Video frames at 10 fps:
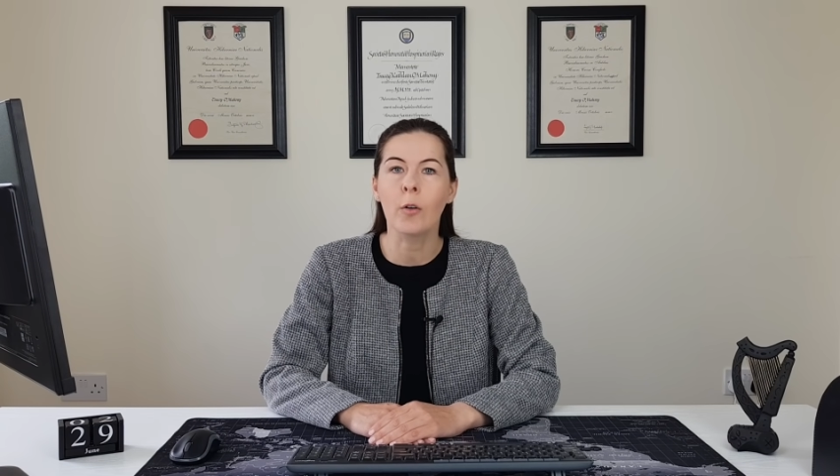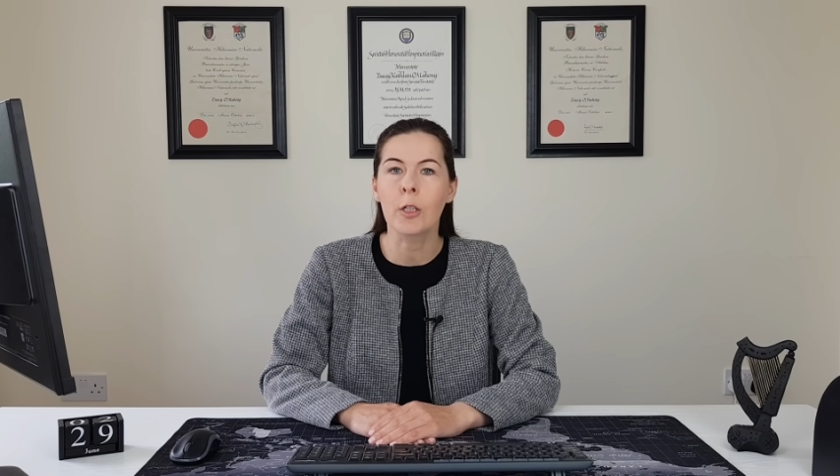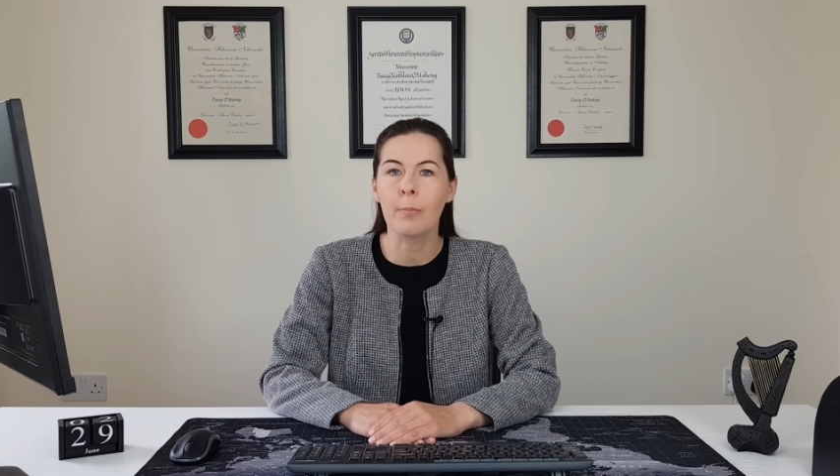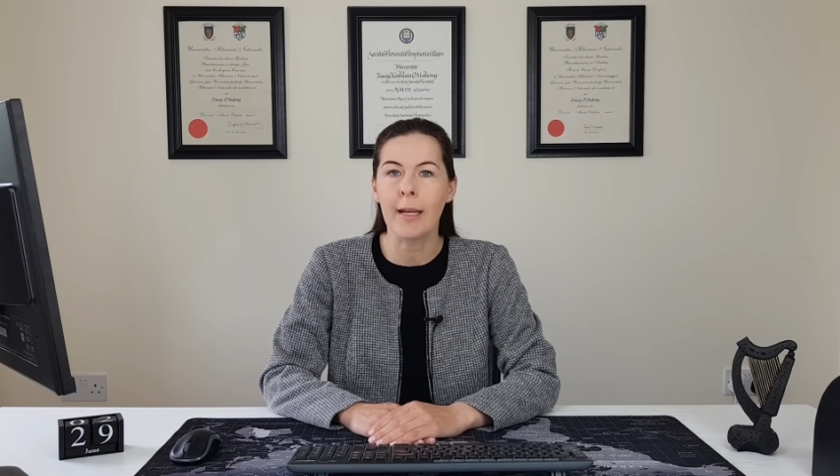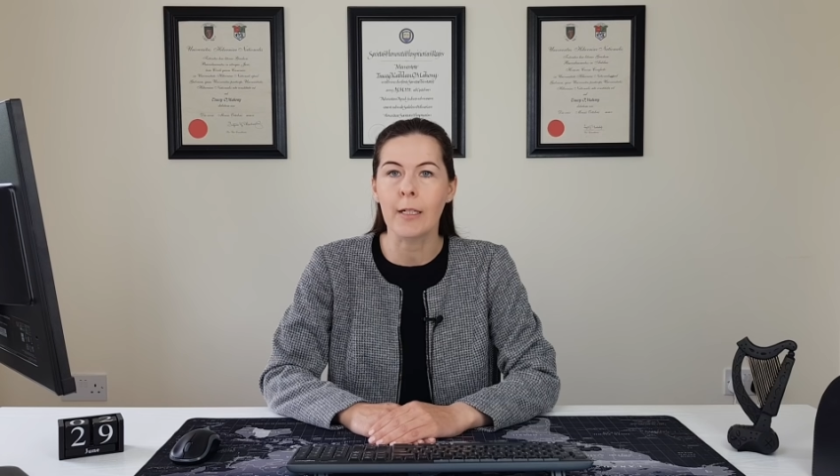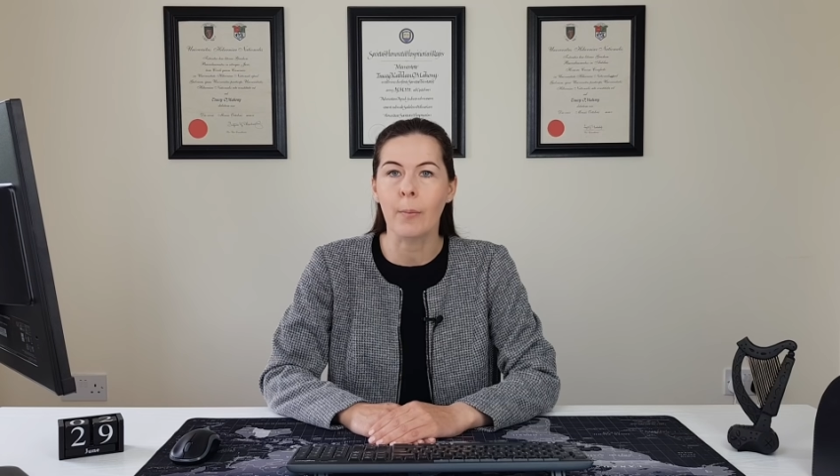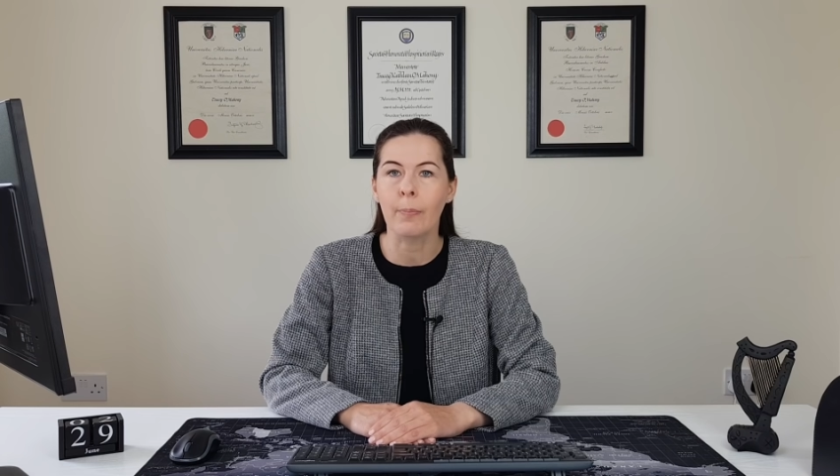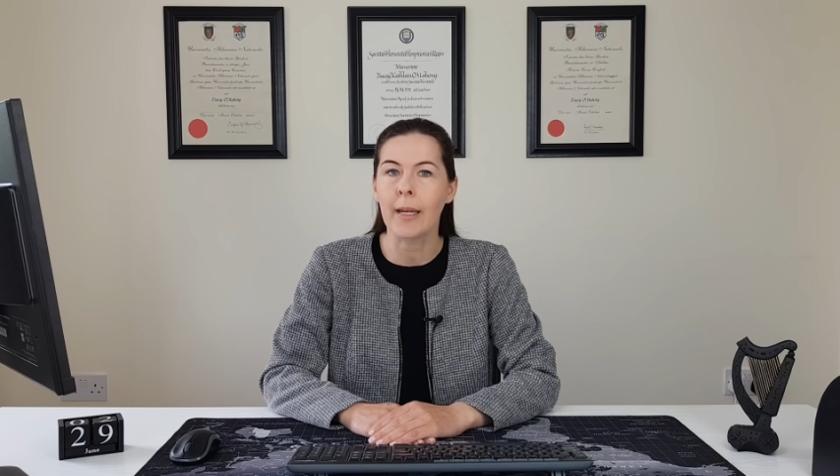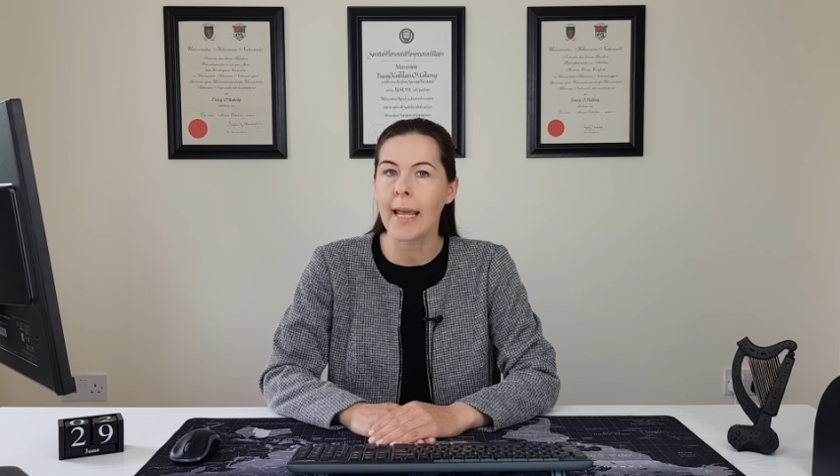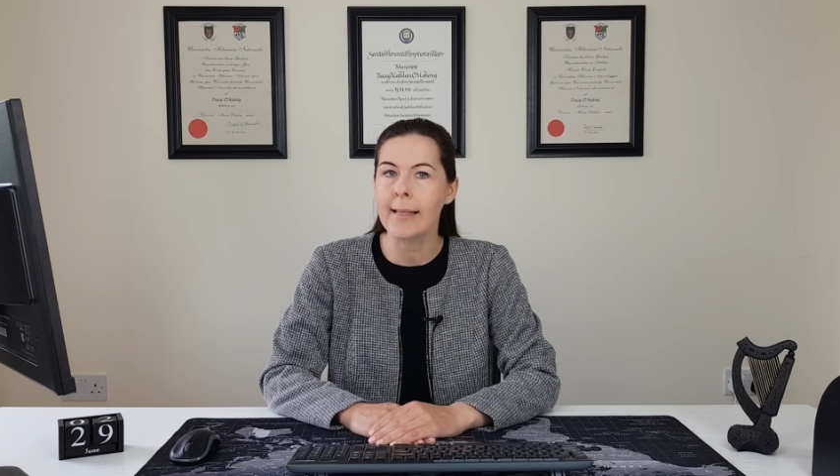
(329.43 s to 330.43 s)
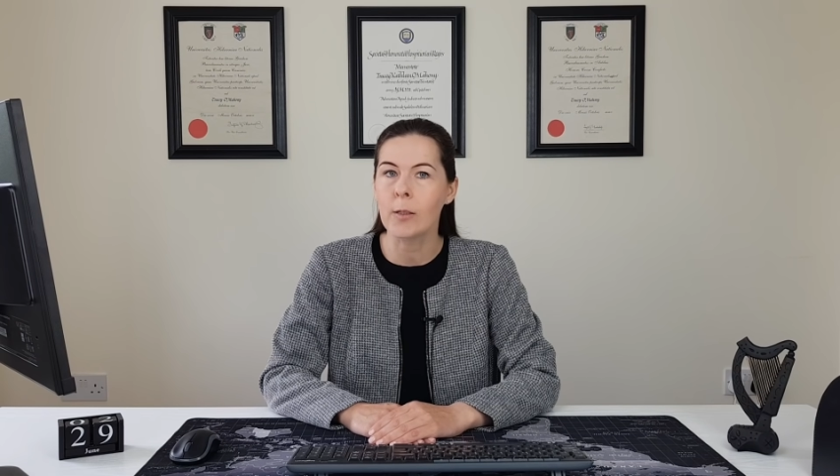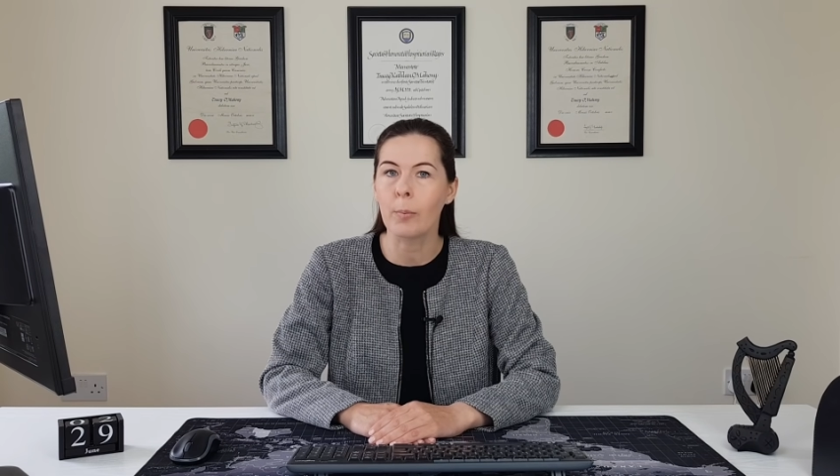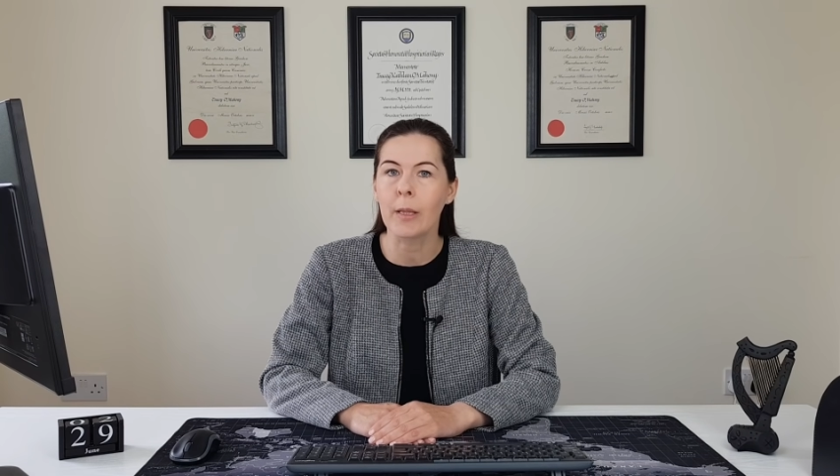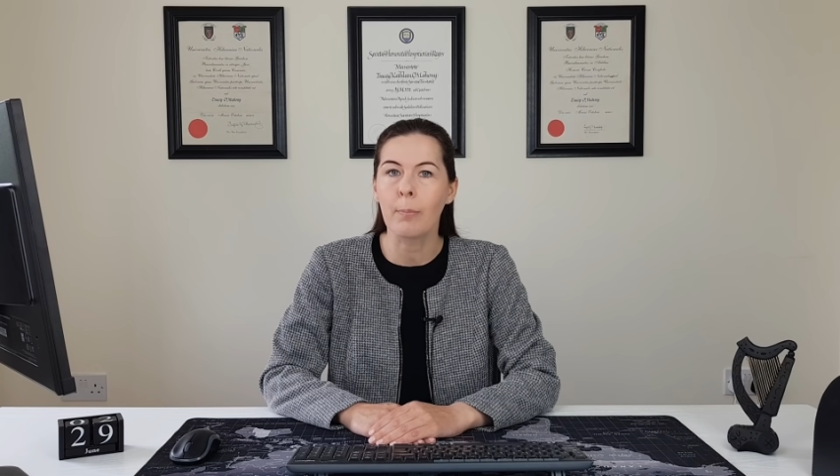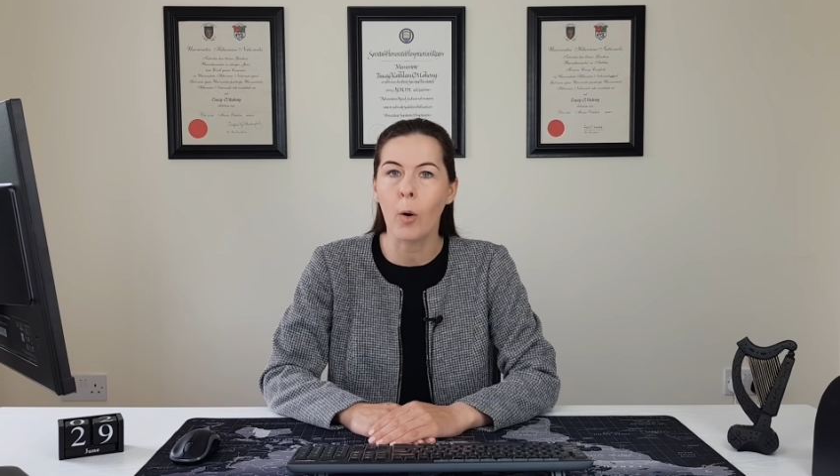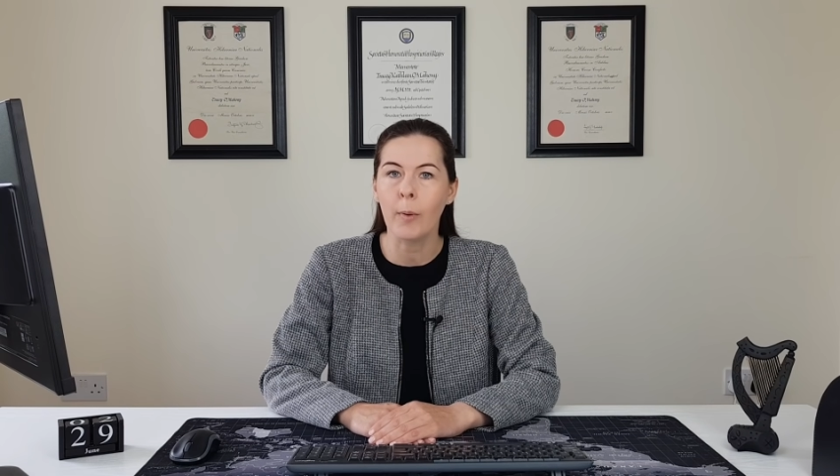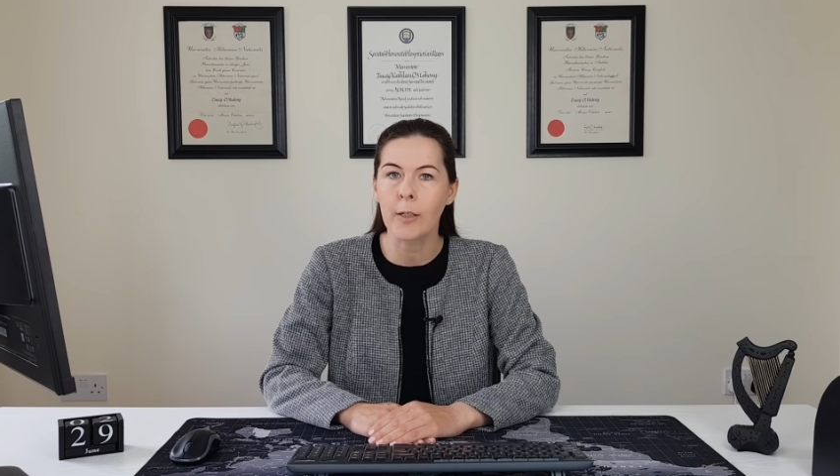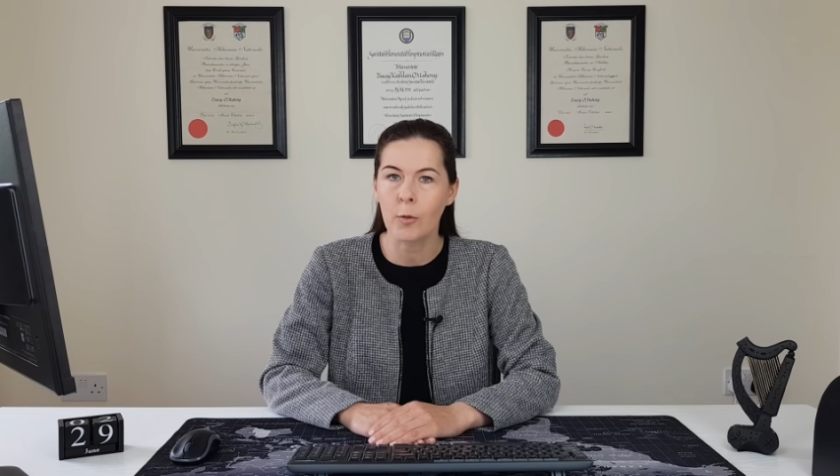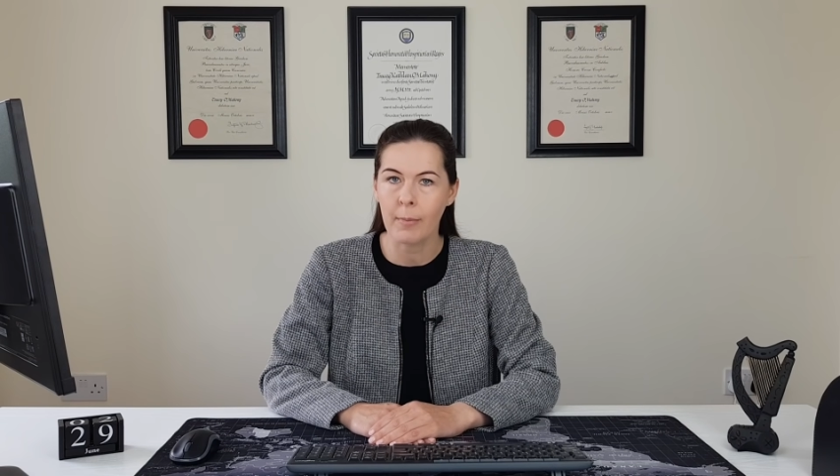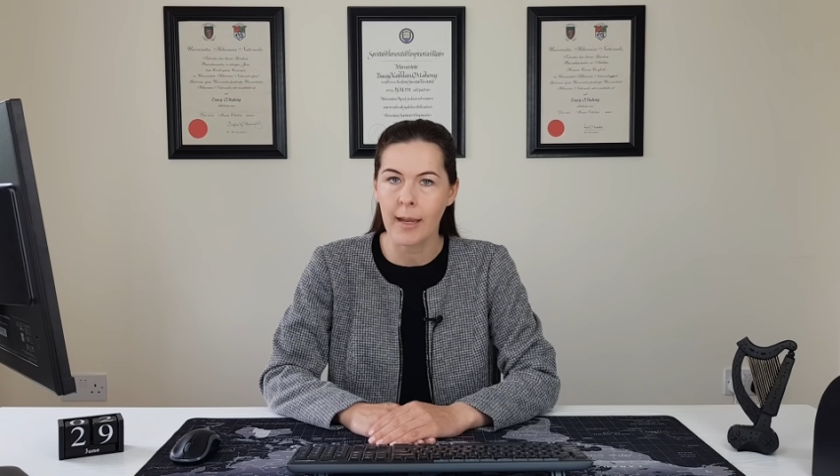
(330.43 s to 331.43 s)
ultimatum that ends up in the public
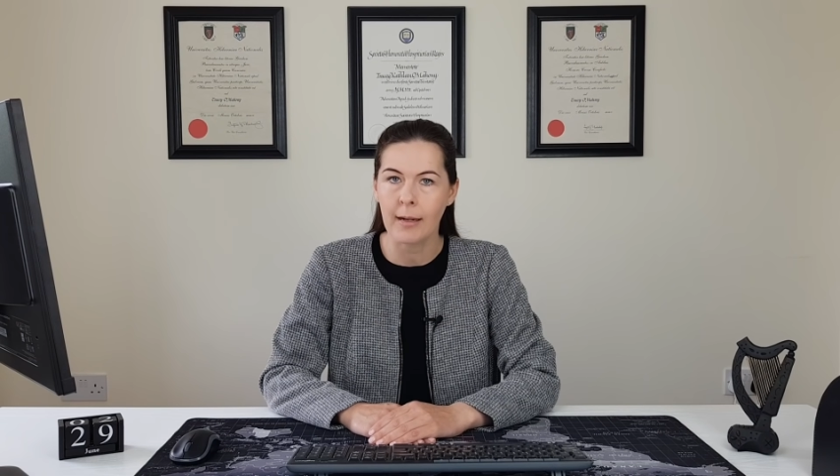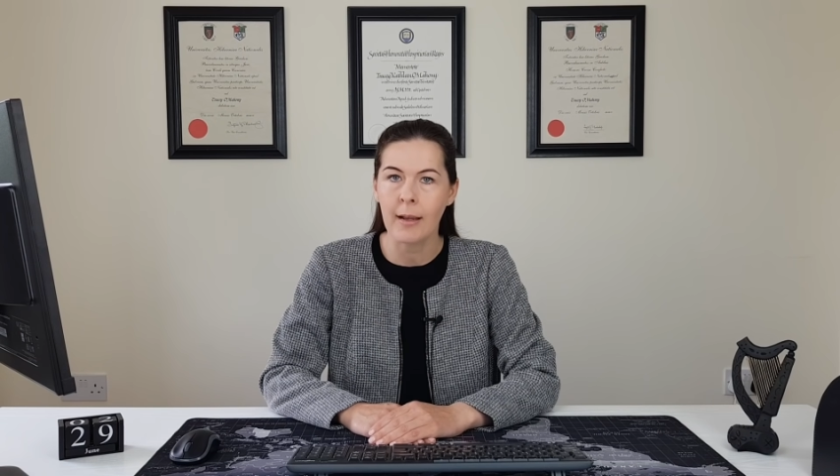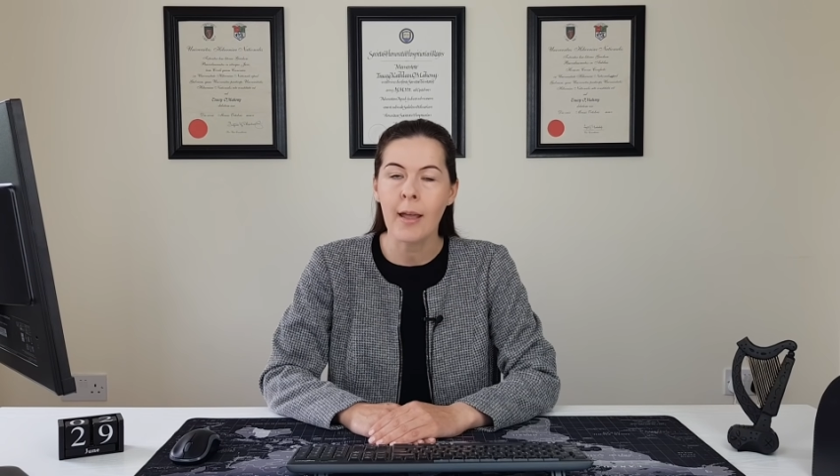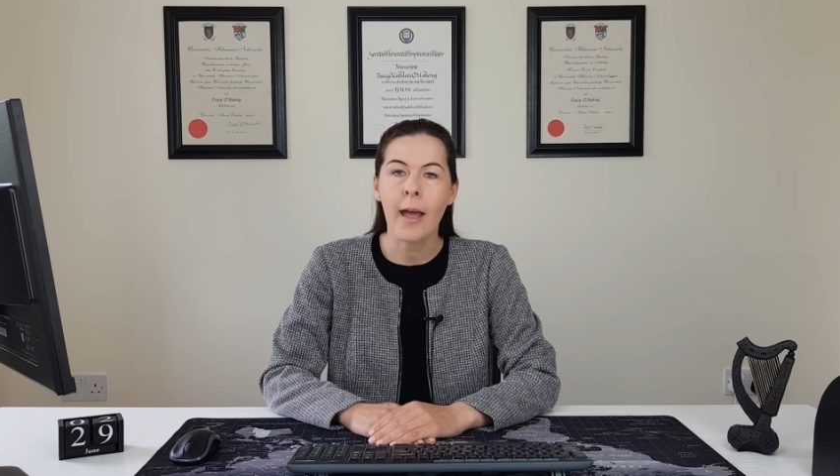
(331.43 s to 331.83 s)
domain